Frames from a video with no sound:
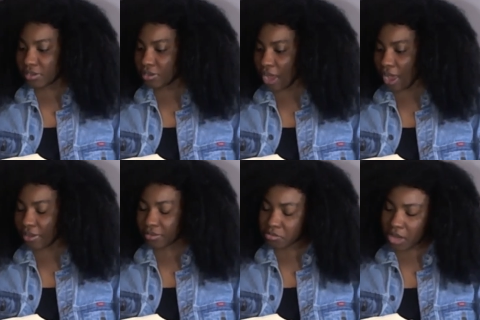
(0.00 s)

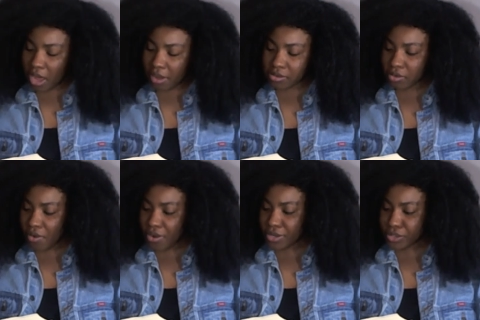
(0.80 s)
down down her
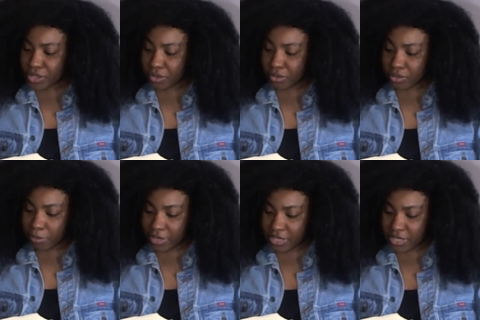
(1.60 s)
lawyer skills,
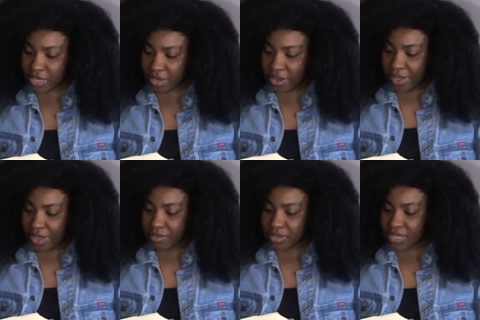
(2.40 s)
but he said
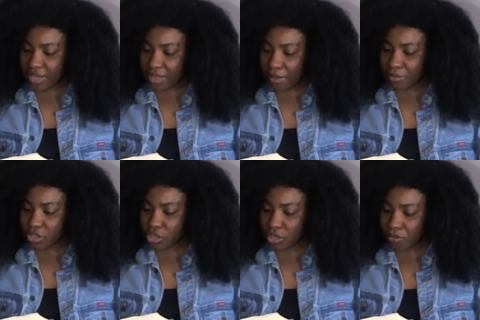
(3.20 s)
he would say that when
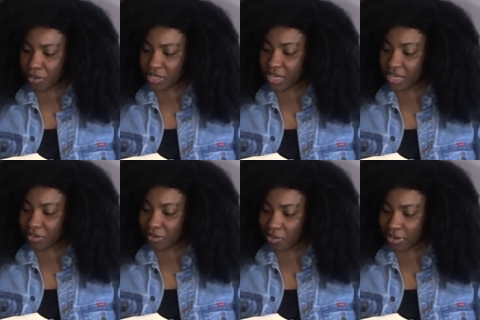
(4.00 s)
she was
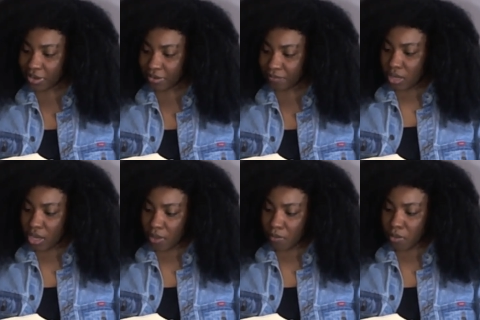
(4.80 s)
his lawyer,
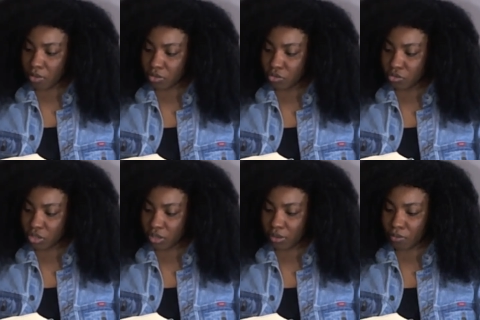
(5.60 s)
he would
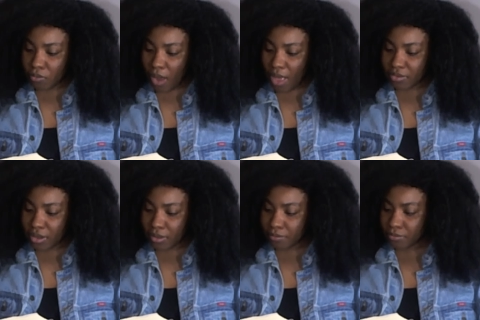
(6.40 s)
usually round
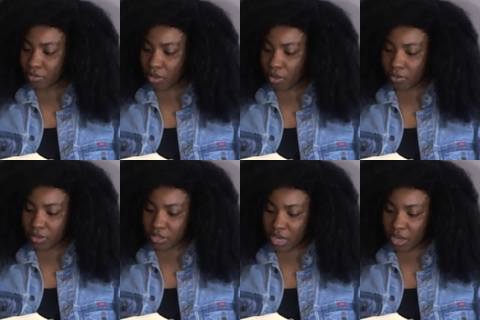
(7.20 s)
up
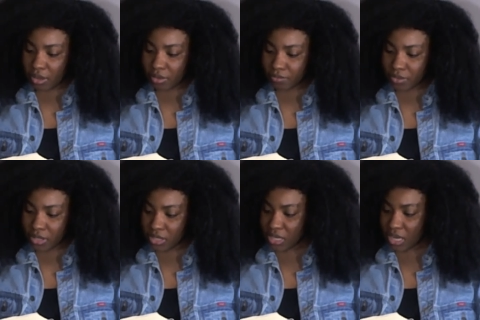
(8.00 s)
going to jail.
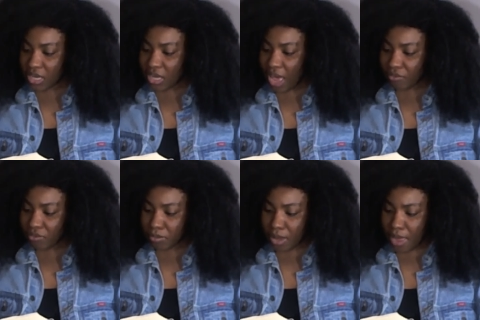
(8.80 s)
And he said he
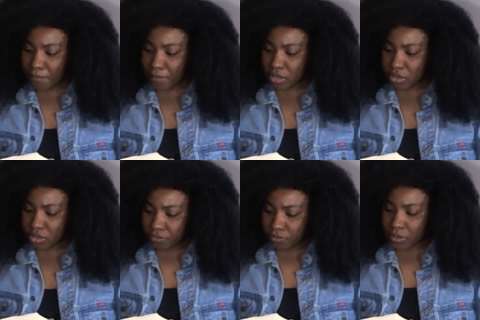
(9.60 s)
haven't had
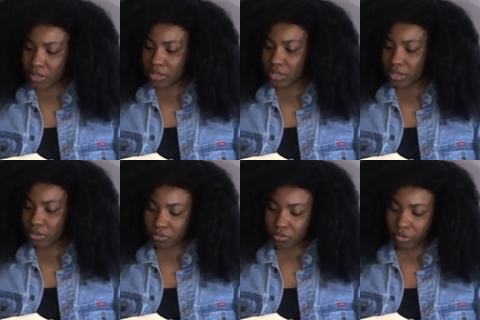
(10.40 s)
much with his
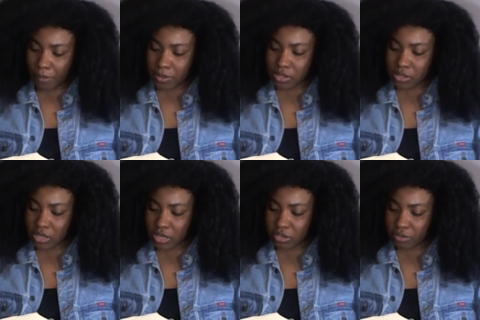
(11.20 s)
legal
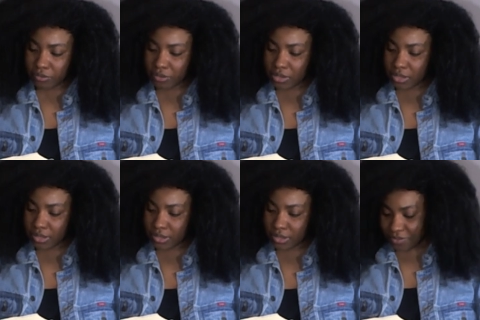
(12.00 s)
representation over the
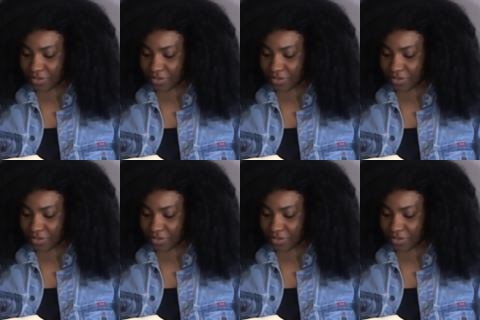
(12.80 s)
years.